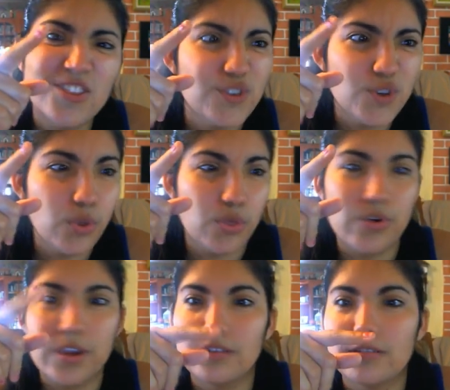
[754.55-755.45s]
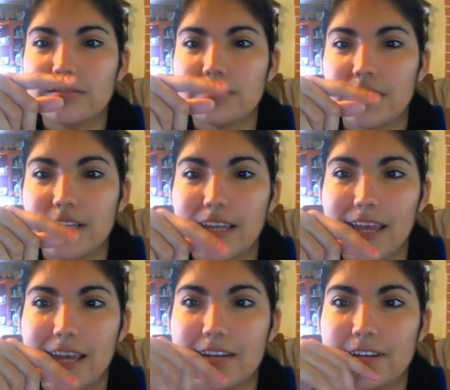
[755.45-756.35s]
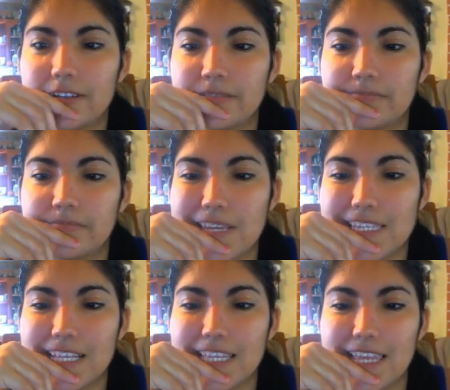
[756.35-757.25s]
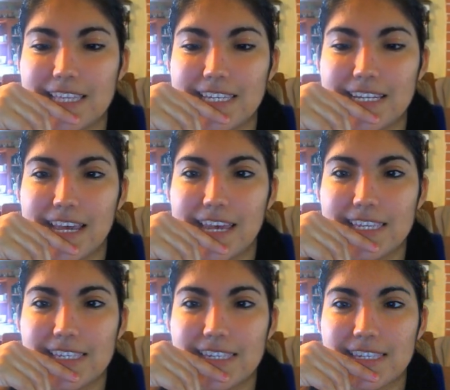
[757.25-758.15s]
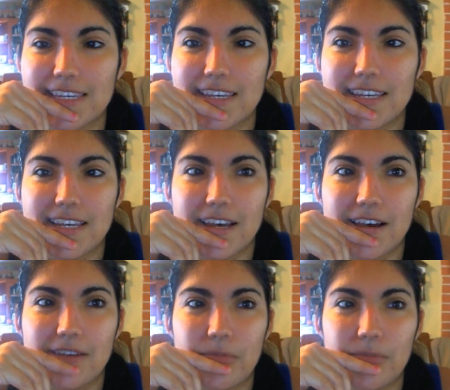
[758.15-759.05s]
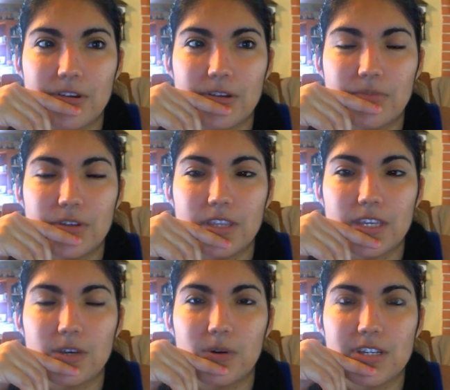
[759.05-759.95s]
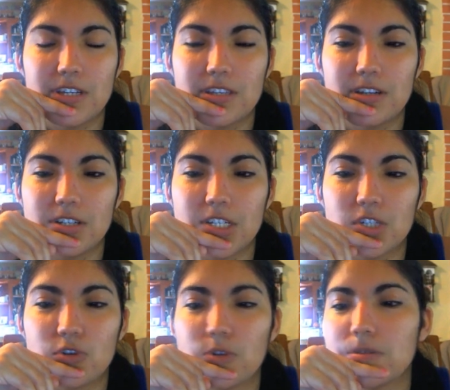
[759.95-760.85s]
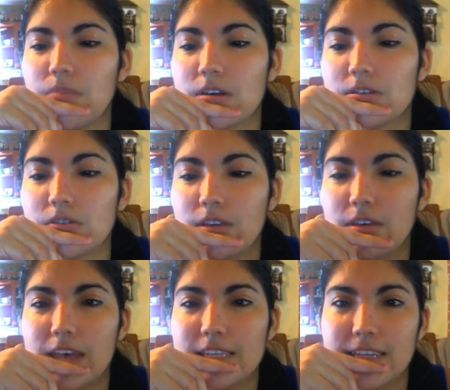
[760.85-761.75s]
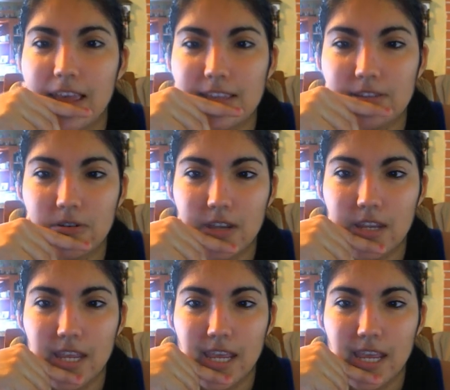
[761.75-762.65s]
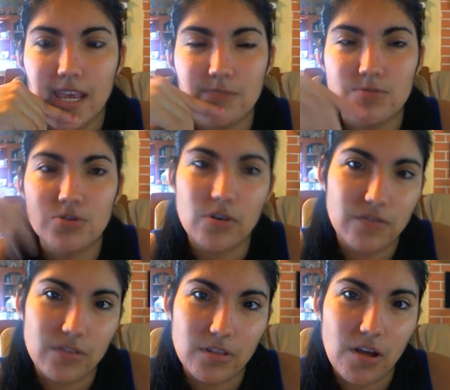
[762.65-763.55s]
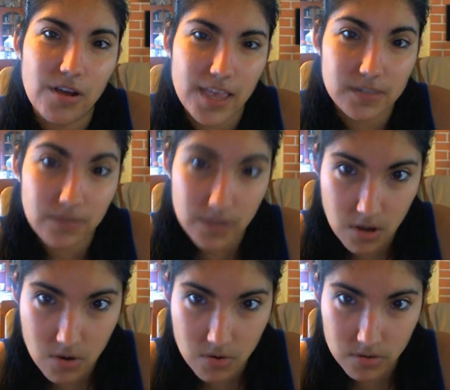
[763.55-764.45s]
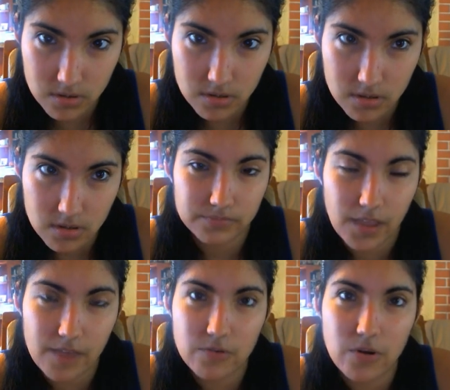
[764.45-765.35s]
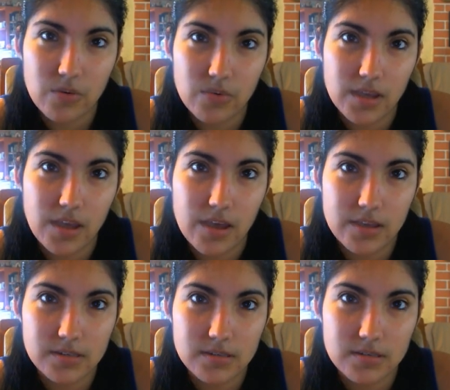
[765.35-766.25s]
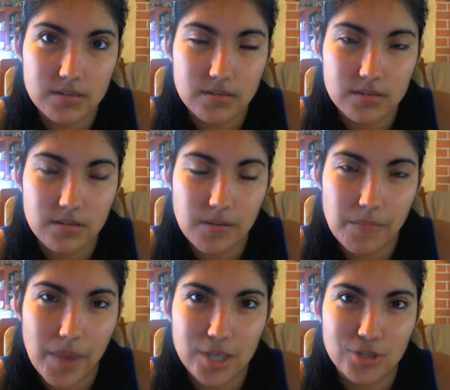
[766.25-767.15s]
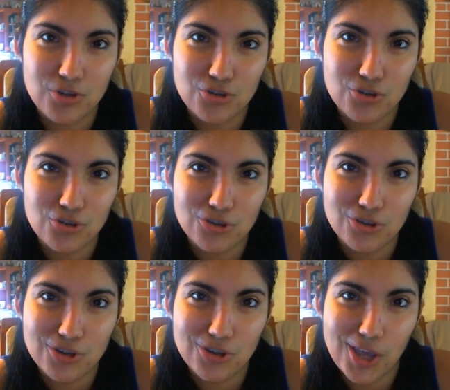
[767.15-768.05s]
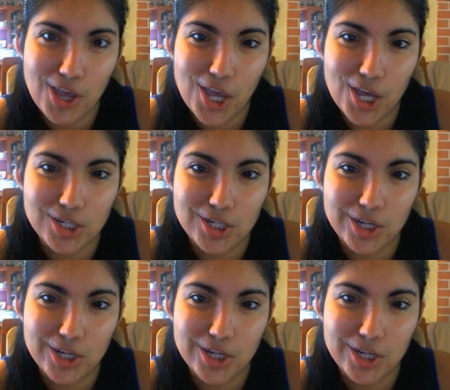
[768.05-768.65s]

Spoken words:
You three. And basically, that's it, guys. I'm going to put the questions under the description box so that you guys can answer it. And I'm sorry for the long-ass video. Have a great week, guys. Peace. And